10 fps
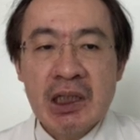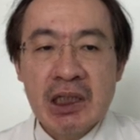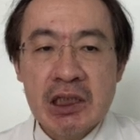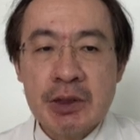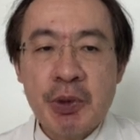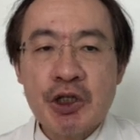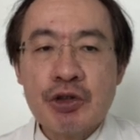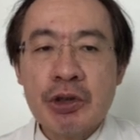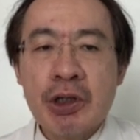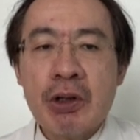
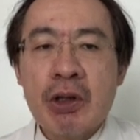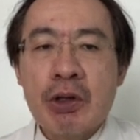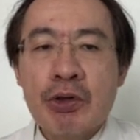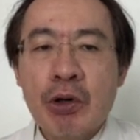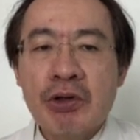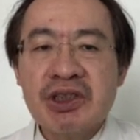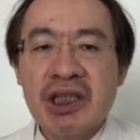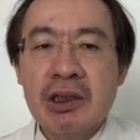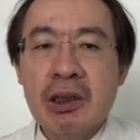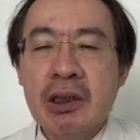especially those
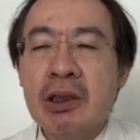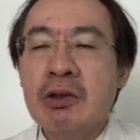in her